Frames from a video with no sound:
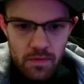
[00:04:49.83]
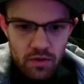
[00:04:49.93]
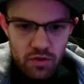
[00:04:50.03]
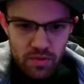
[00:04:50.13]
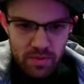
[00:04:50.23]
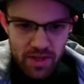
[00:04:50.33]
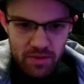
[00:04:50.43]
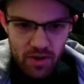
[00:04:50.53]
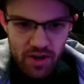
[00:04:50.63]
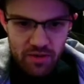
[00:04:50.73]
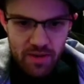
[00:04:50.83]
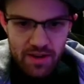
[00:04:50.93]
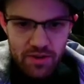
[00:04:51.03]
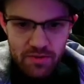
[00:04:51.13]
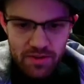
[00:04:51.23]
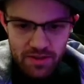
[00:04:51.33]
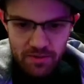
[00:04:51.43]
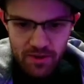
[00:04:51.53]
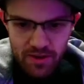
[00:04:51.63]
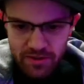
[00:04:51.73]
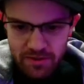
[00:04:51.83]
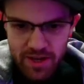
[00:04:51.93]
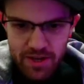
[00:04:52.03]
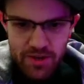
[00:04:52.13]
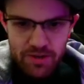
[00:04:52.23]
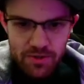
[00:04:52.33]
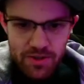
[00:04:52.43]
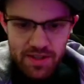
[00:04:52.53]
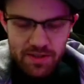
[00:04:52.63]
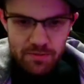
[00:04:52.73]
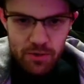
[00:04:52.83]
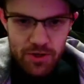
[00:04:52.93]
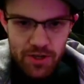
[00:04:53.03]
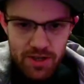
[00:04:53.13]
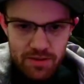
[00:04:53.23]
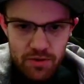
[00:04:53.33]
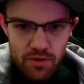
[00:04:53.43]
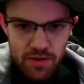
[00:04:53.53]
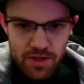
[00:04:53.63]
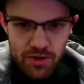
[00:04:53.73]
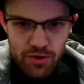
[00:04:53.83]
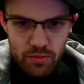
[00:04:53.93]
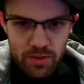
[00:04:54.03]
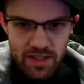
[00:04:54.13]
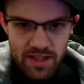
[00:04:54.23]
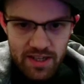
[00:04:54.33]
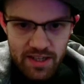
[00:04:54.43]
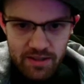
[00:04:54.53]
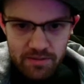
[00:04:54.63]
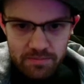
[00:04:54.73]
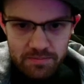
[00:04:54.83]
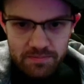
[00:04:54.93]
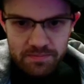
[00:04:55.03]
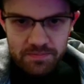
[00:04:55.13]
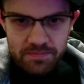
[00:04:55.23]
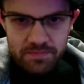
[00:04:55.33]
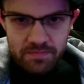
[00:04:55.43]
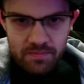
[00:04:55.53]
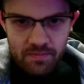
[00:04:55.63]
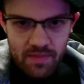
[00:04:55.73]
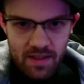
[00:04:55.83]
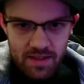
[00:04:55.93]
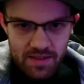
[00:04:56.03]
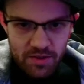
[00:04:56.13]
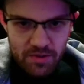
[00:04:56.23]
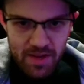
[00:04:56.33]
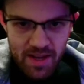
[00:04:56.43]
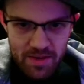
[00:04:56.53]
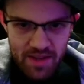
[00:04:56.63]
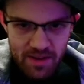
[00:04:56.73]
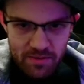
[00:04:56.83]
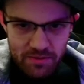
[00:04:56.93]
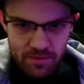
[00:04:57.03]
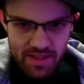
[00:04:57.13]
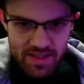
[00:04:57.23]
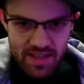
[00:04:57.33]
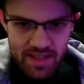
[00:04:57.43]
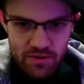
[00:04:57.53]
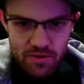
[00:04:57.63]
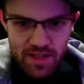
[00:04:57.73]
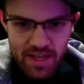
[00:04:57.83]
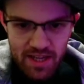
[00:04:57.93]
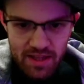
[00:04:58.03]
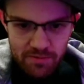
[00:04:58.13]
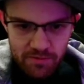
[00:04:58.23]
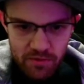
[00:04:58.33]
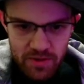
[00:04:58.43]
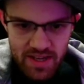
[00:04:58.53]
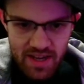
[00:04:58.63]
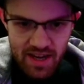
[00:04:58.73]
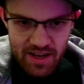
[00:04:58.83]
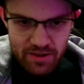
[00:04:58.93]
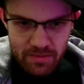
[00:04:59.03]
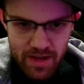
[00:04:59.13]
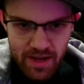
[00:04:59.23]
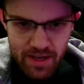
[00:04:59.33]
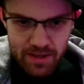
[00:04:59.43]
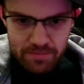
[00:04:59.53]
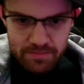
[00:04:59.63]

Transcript: Ooh, we played Rocket Raccoon to the wrong location, which is unfortunate. Oh, and they're Jubileeing. So maybe that was risky. Oh, and they get the free Iron Man.